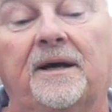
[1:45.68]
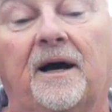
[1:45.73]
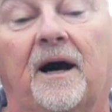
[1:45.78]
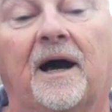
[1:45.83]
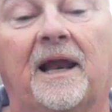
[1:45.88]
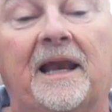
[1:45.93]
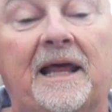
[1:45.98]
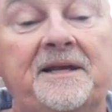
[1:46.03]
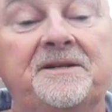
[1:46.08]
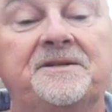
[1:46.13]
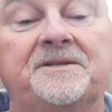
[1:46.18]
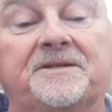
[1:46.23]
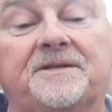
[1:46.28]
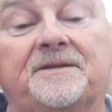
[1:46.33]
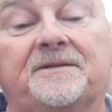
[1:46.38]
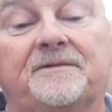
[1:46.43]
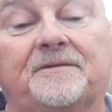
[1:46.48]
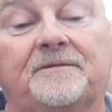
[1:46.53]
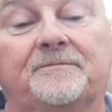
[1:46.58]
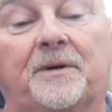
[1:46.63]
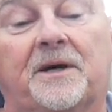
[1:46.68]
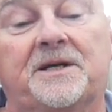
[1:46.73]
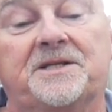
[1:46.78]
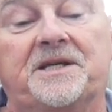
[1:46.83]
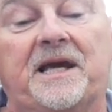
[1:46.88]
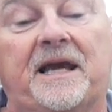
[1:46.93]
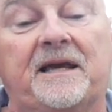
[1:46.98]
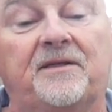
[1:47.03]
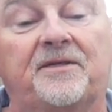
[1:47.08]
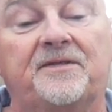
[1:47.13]
I'll end by
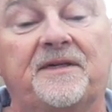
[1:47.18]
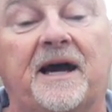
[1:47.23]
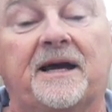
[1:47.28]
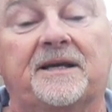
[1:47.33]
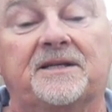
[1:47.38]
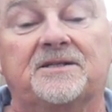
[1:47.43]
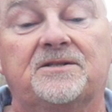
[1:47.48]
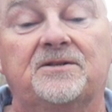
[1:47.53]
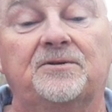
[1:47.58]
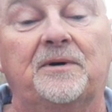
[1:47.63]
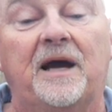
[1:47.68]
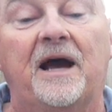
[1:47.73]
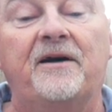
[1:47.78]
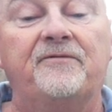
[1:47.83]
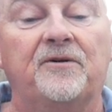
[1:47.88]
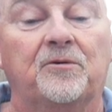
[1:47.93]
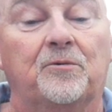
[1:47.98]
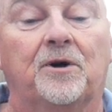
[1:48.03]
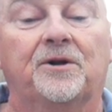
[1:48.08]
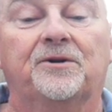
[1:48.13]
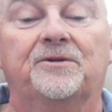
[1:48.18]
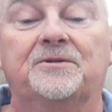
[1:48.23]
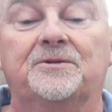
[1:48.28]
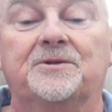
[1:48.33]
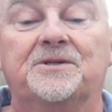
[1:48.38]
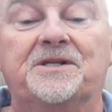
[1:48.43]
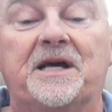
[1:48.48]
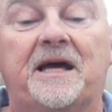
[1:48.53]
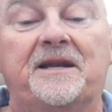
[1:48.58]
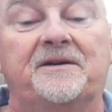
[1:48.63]
saying thanks to everyone who
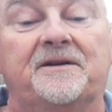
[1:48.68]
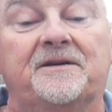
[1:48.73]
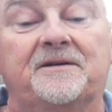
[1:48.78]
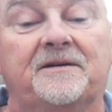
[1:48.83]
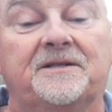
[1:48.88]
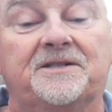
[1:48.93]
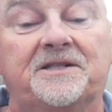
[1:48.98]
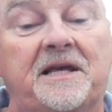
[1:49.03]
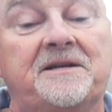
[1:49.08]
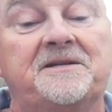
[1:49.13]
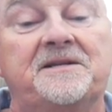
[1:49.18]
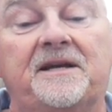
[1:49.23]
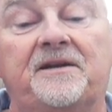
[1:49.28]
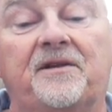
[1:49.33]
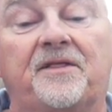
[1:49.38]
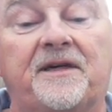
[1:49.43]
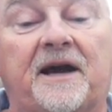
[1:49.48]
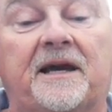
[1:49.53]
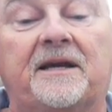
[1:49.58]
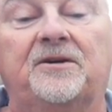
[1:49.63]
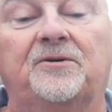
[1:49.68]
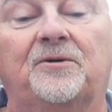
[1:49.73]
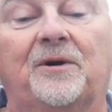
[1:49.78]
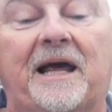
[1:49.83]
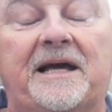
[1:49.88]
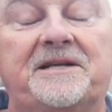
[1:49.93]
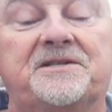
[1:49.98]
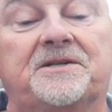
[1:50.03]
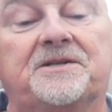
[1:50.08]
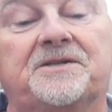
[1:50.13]
sent in thank you
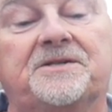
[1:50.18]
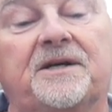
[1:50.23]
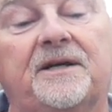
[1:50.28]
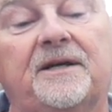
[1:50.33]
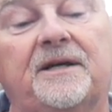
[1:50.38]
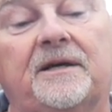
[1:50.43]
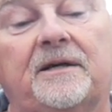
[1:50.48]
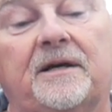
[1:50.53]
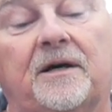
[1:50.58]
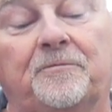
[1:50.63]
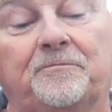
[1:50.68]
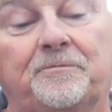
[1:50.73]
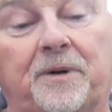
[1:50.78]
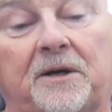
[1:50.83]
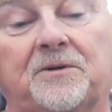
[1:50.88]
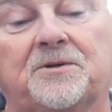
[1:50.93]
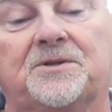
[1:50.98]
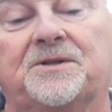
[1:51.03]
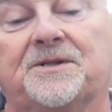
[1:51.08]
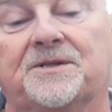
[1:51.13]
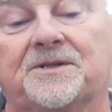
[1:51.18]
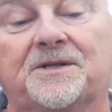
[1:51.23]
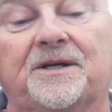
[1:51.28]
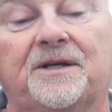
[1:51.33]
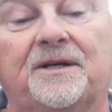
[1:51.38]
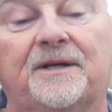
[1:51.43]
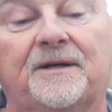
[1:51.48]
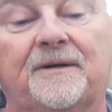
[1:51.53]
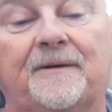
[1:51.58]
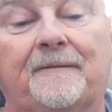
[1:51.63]
letters and posters.
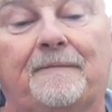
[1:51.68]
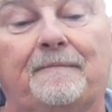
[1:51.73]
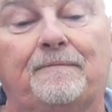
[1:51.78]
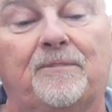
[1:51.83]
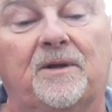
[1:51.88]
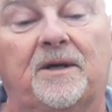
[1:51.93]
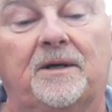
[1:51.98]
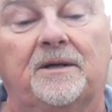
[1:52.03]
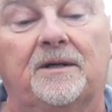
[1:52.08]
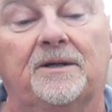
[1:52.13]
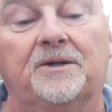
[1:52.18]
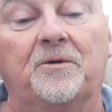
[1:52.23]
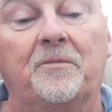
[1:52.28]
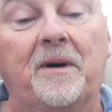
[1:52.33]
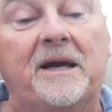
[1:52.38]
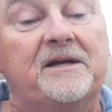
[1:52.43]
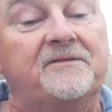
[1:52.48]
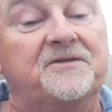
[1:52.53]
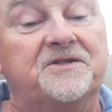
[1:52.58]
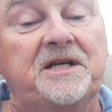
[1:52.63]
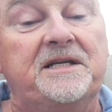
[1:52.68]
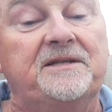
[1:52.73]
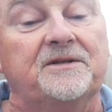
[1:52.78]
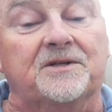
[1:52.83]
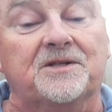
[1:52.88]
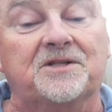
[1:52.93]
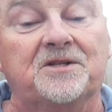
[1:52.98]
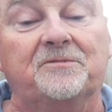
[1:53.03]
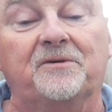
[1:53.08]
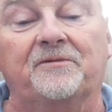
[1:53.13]
You may have seen
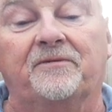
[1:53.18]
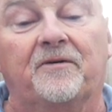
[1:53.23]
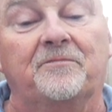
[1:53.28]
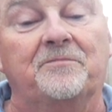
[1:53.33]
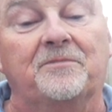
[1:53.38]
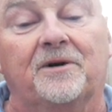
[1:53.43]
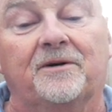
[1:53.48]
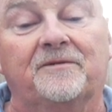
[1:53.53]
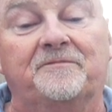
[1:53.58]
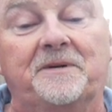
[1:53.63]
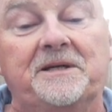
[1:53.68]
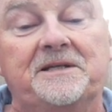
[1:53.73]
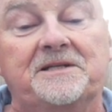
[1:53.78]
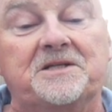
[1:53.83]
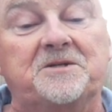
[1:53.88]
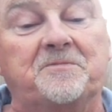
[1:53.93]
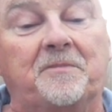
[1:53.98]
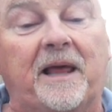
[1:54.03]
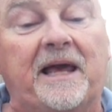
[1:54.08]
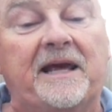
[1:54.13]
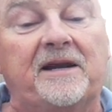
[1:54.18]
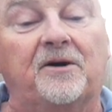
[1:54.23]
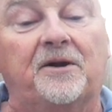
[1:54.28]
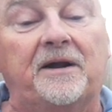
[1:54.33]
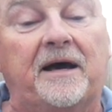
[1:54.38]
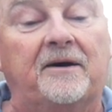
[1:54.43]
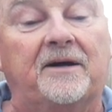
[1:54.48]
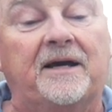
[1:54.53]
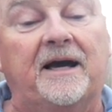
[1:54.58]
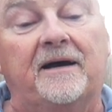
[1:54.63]
that some of them have been displayed on
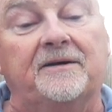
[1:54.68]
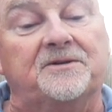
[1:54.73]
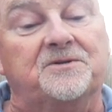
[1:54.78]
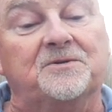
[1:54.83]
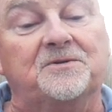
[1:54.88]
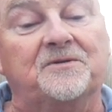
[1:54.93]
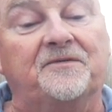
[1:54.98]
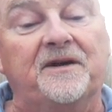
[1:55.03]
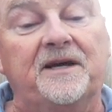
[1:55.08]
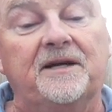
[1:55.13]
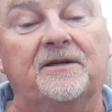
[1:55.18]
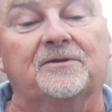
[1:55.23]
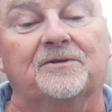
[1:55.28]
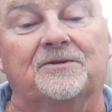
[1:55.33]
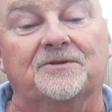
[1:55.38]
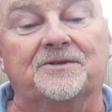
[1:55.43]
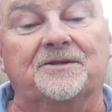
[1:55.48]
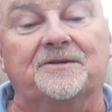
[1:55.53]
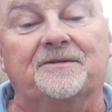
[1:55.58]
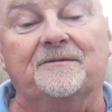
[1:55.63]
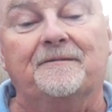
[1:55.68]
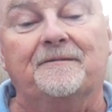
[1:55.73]
our council's vehicles.